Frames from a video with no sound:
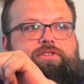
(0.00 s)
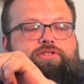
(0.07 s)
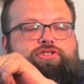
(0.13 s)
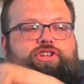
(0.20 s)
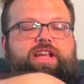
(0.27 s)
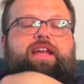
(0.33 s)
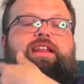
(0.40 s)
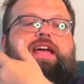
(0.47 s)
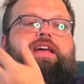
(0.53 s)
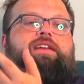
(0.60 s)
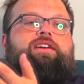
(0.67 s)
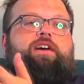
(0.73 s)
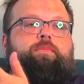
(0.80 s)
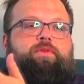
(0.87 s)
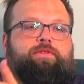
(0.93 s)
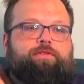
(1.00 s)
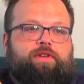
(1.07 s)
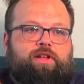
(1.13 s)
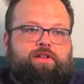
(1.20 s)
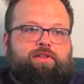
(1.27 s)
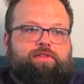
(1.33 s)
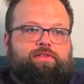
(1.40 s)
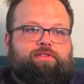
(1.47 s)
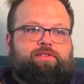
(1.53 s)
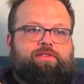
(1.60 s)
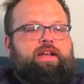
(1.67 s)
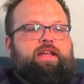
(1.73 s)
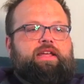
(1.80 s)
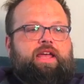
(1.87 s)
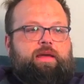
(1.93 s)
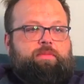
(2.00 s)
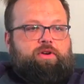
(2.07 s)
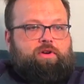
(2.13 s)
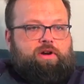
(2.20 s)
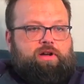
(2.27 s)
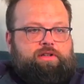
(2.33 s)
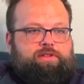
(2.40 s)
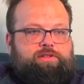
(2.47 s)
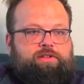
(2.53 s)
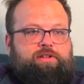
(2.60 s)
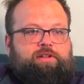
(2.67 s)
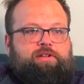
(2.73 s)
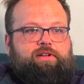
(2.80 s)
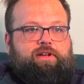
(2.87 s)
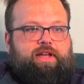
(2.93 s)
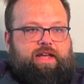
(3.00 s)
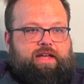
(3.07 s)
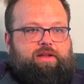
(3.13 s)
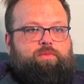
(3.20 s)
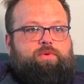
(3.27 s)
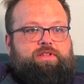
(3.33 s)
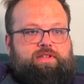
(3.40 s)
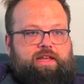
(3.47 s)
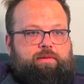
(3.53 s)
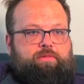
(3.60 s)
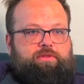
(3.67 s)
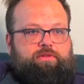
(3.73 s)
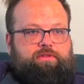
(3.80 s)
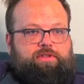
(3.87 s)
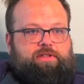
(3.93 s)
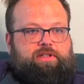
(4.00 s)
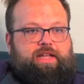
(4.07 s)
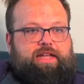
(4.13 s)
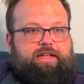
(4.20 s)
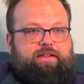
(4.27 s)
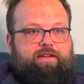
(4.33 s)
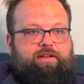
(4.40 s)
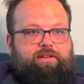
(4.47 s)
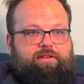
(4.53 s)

she had a couple falls, and I came across her and was able to like